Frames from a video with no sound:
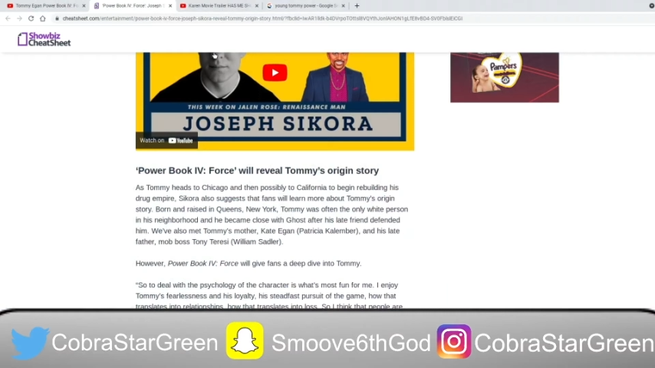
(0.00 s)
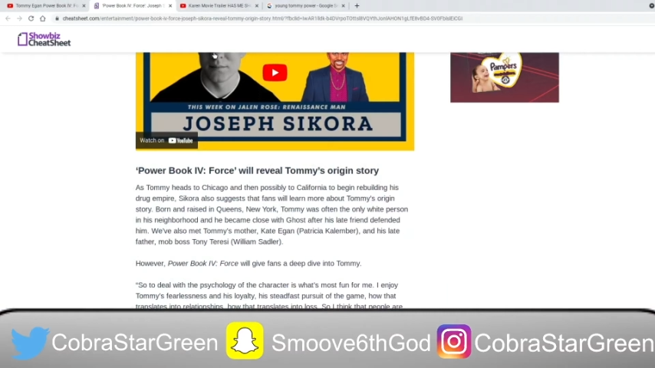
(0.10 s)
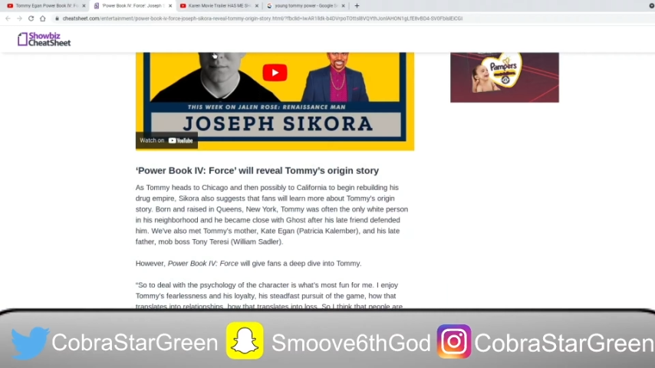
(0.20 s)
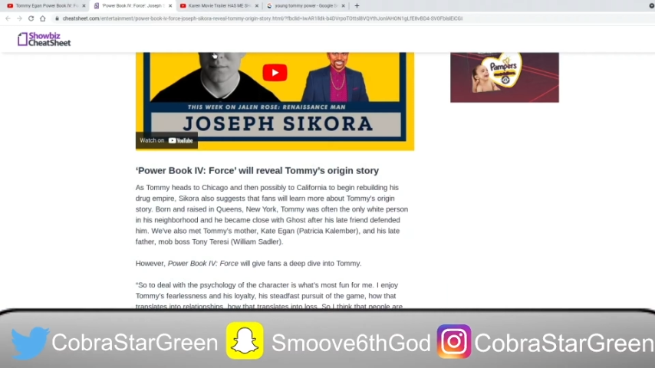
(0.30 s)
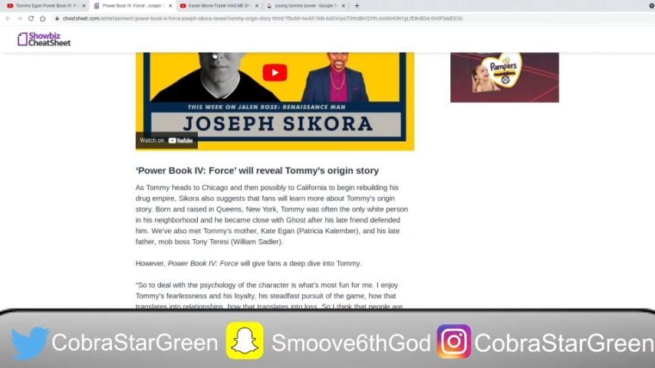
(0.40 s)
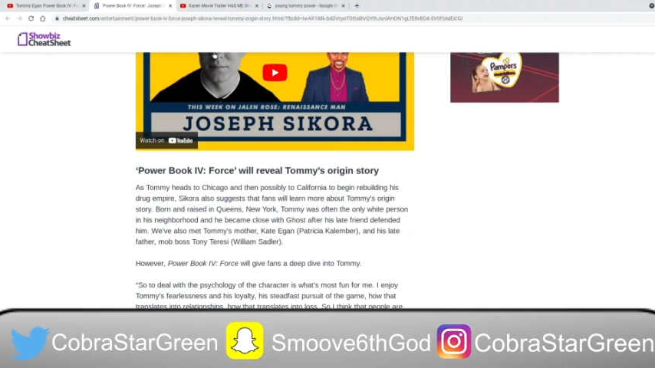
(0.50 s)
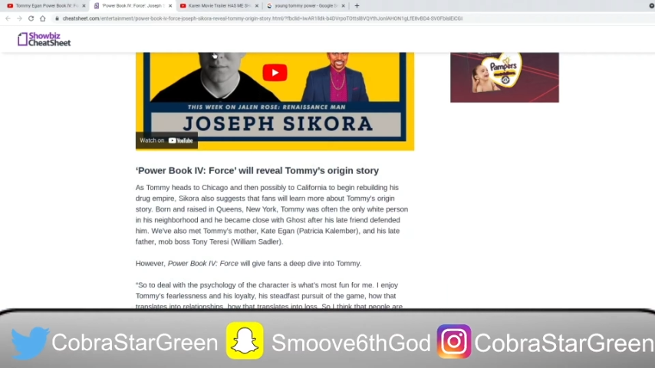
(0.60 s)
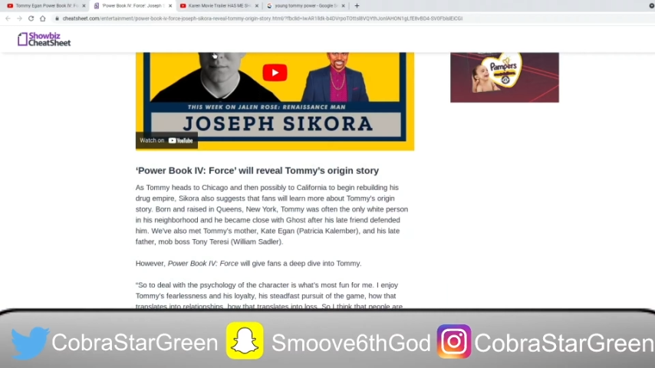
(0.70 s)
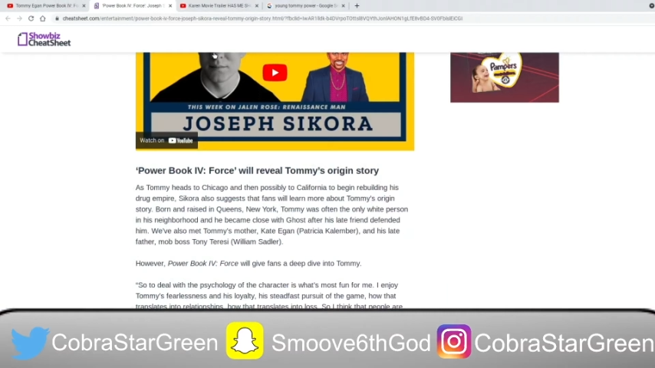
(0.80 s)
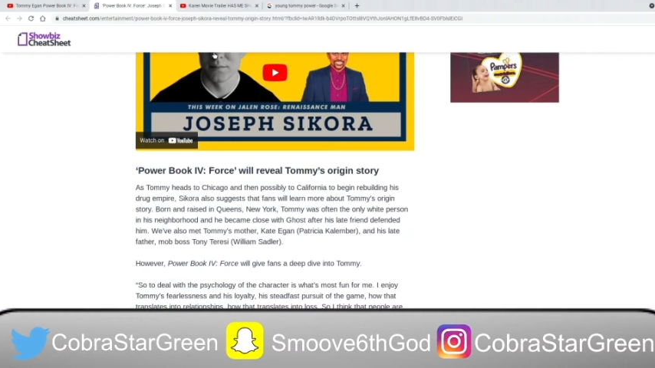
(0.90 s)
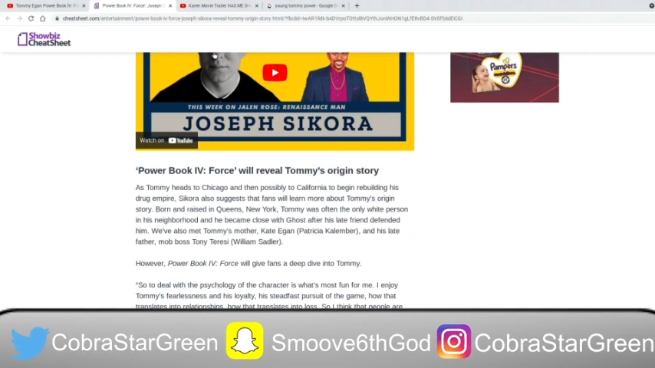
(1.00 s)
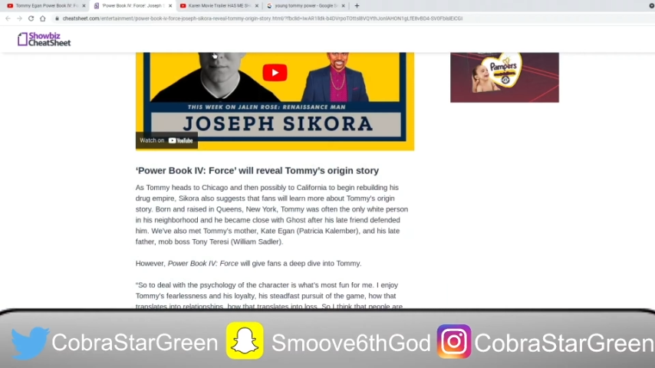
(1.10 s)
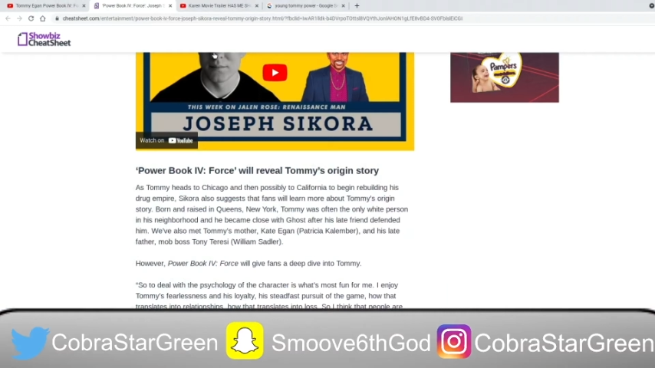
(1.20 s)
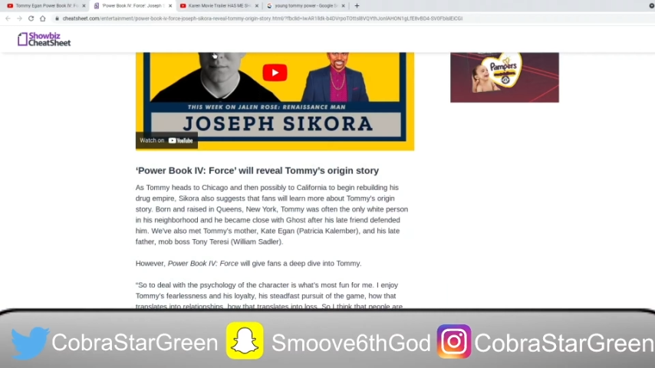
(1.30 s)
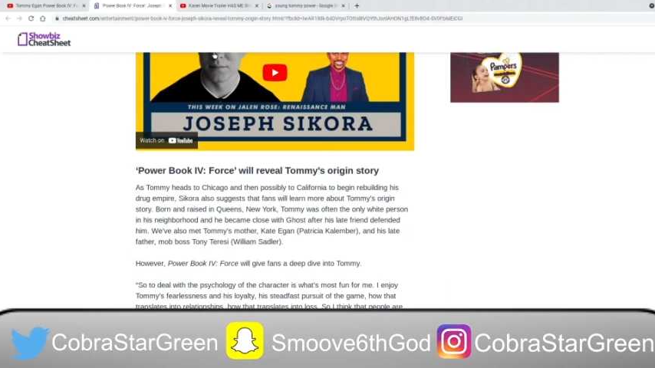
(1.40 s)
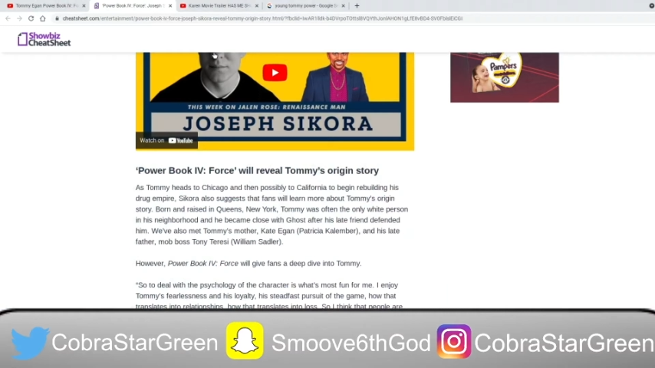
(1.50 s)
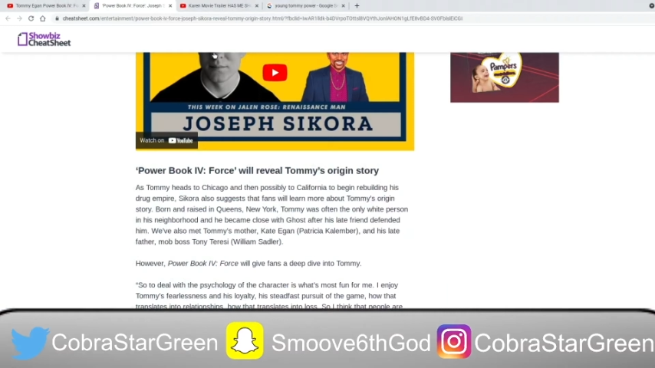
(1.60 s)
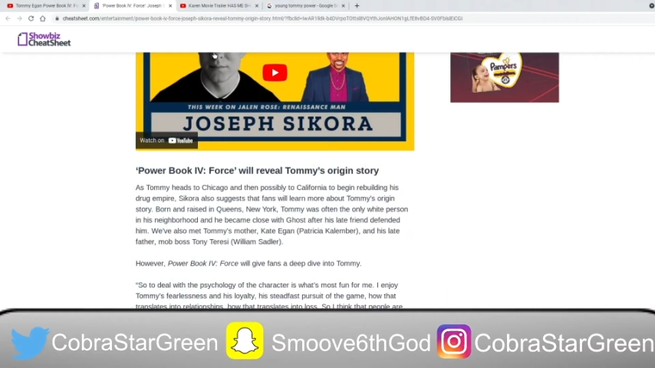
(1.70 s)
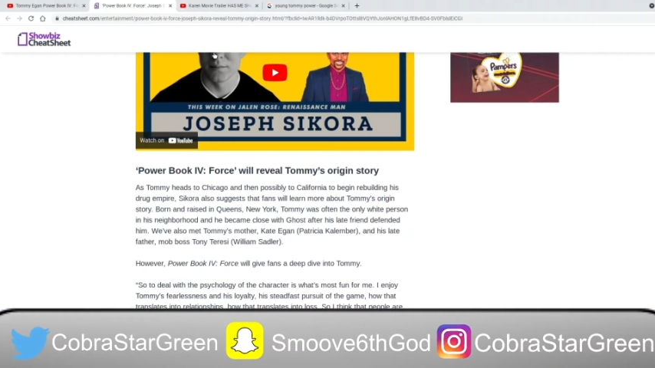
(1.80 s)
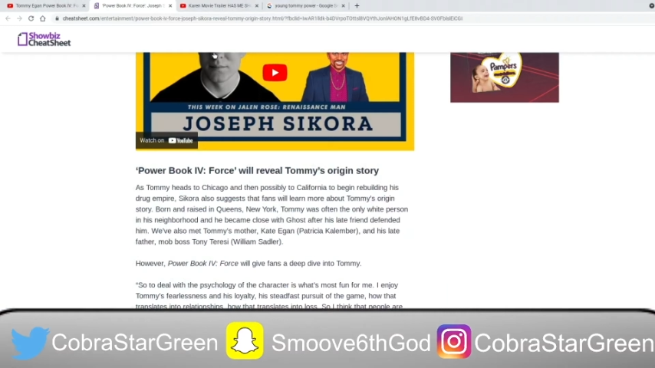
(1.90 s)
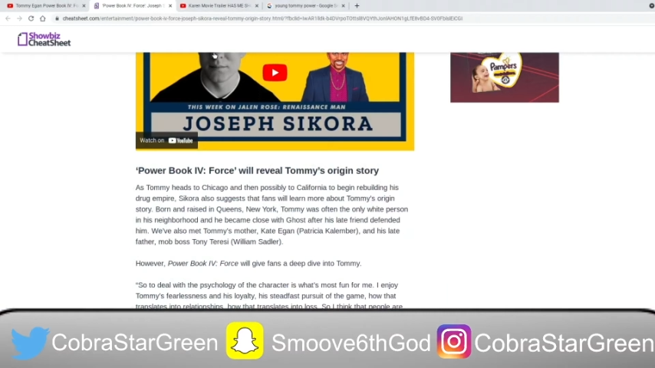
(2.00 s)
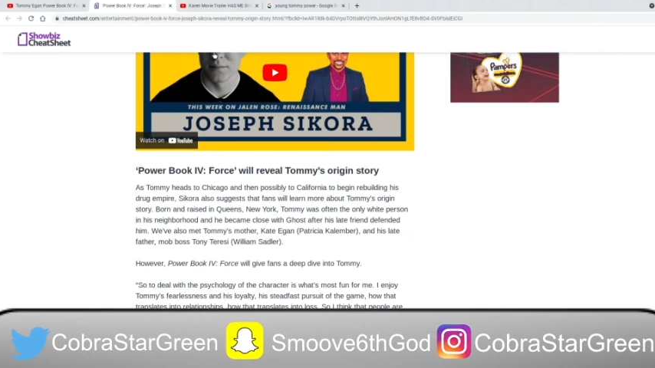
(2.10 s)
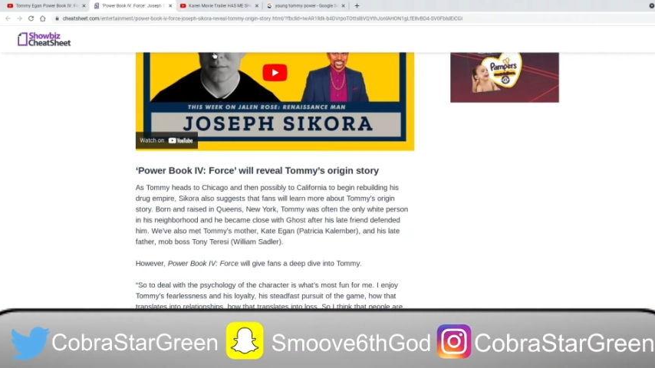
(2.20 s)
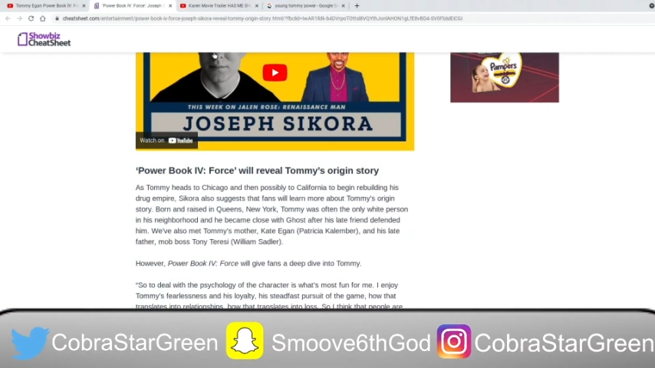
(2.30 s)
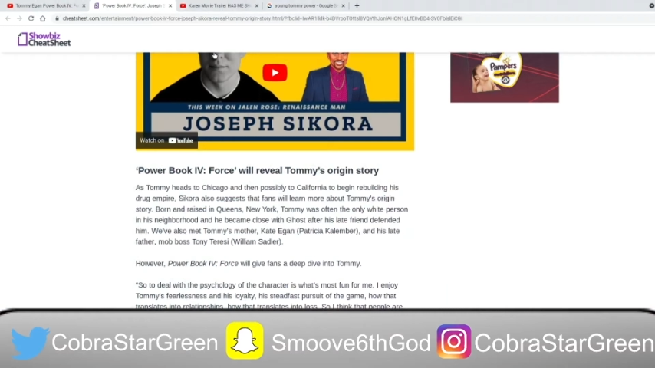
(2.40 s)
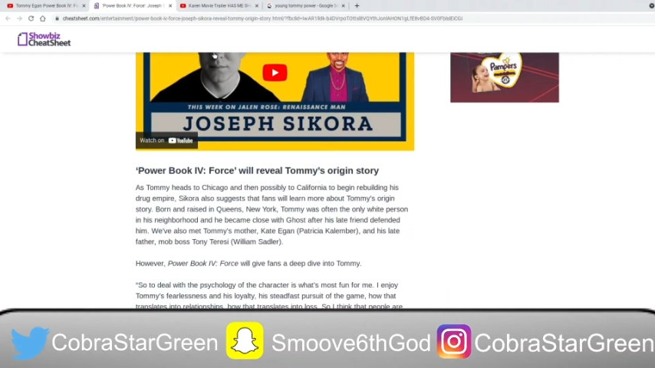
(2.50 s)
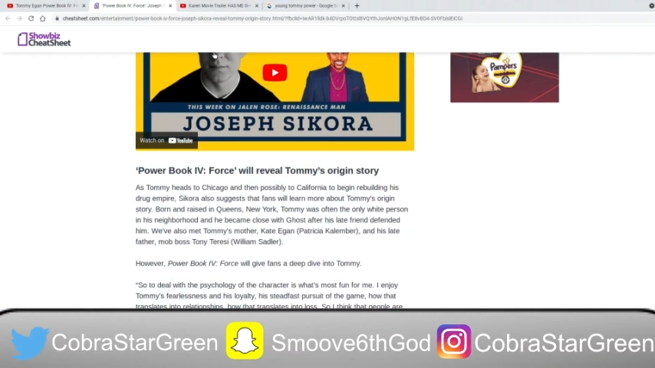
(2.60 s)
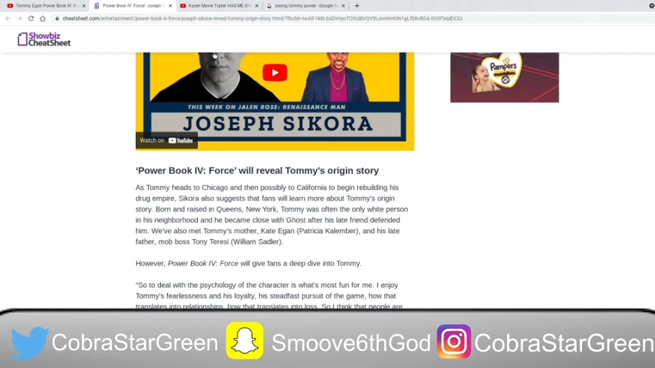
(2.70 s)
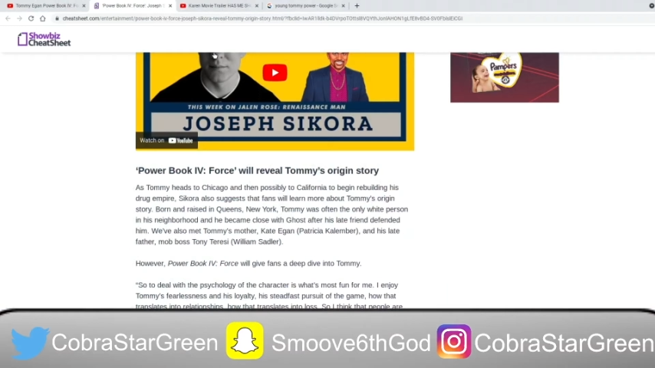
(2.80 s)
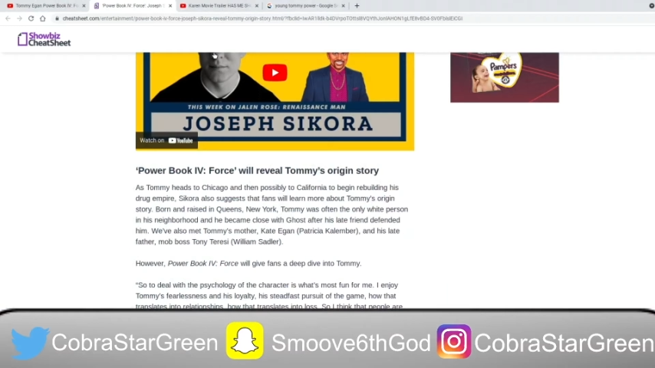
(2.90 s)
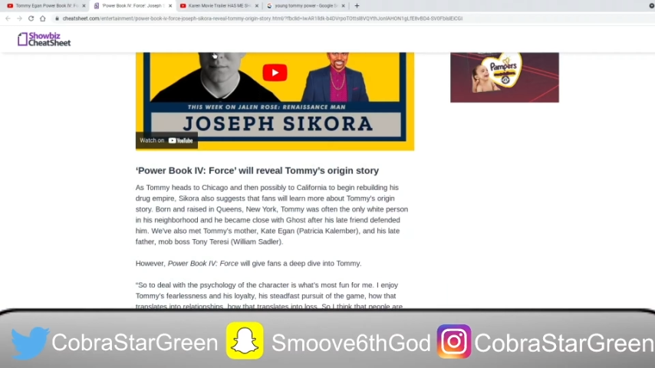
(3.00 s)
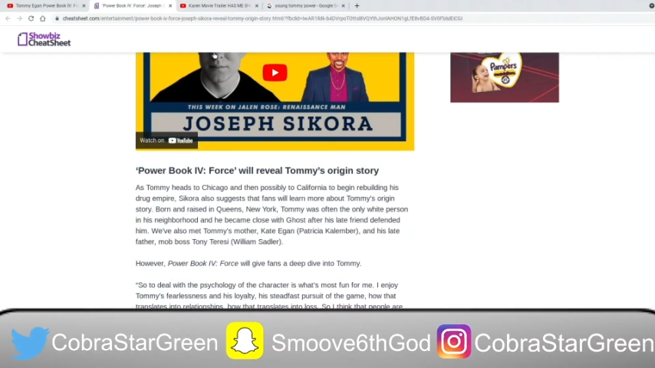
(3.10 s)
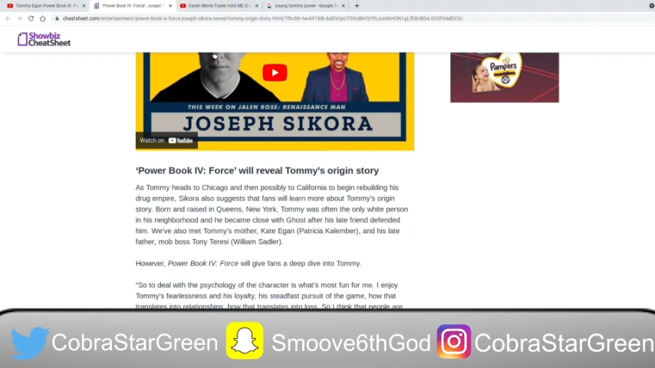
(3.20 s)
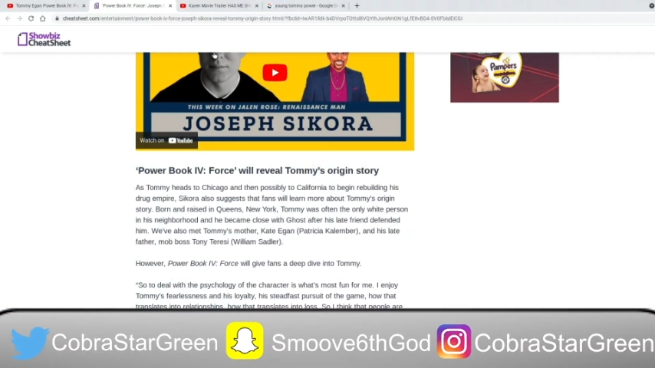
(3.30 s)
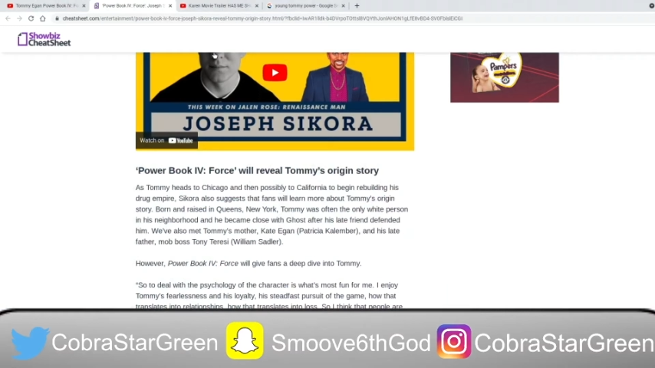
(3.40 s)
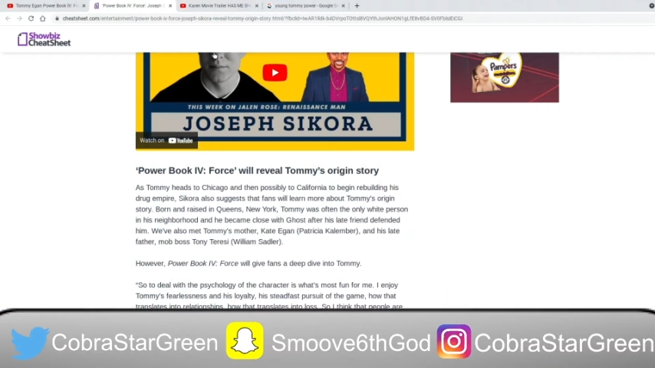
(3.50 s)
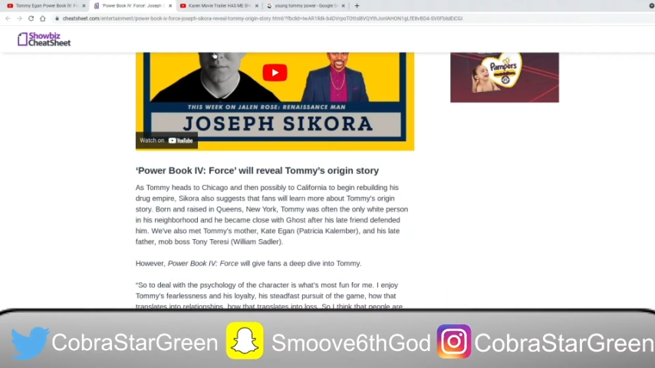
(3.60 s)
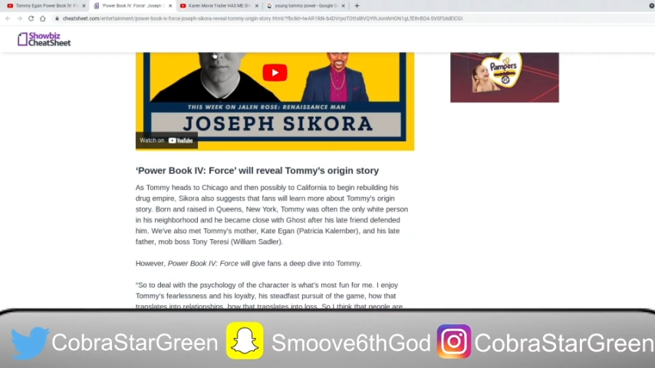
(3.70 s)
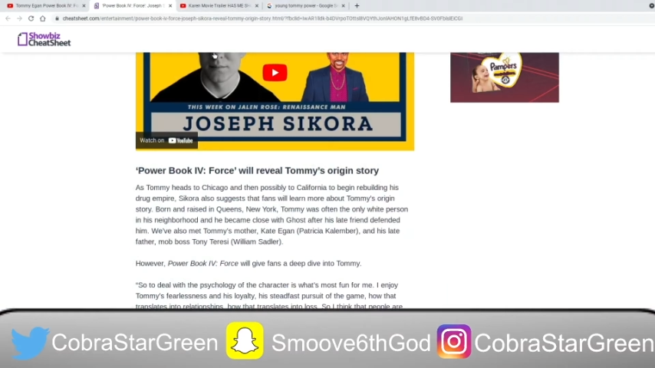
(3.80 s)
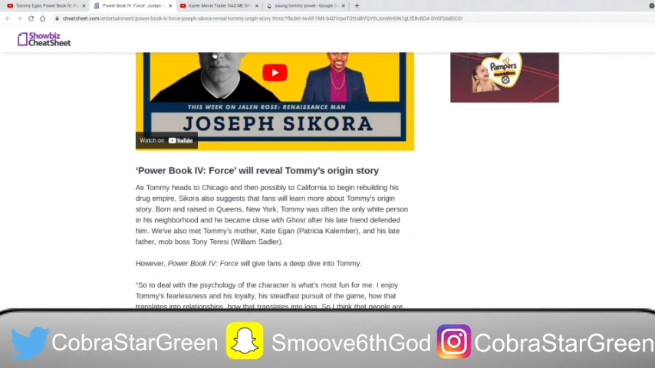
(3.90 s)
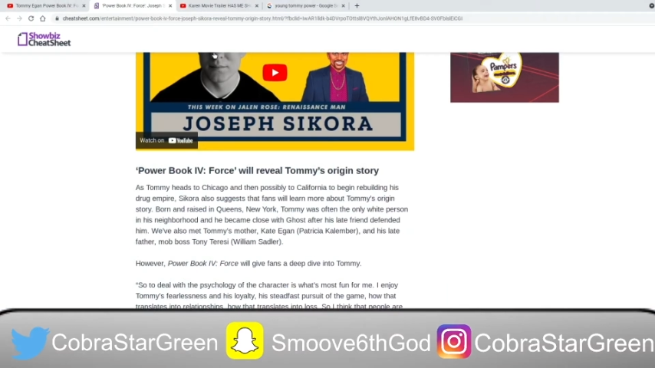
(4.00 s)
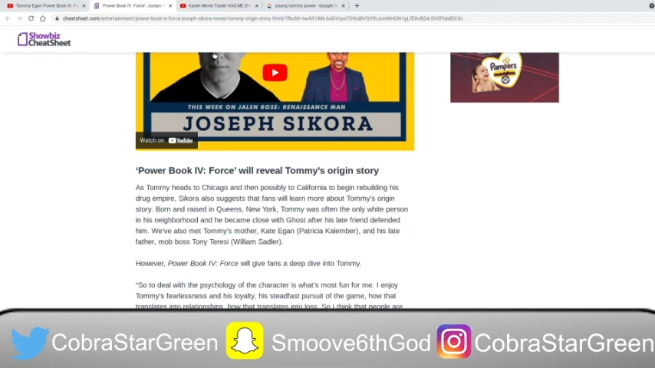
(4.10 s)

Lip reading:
Nobody's mouth can be seen.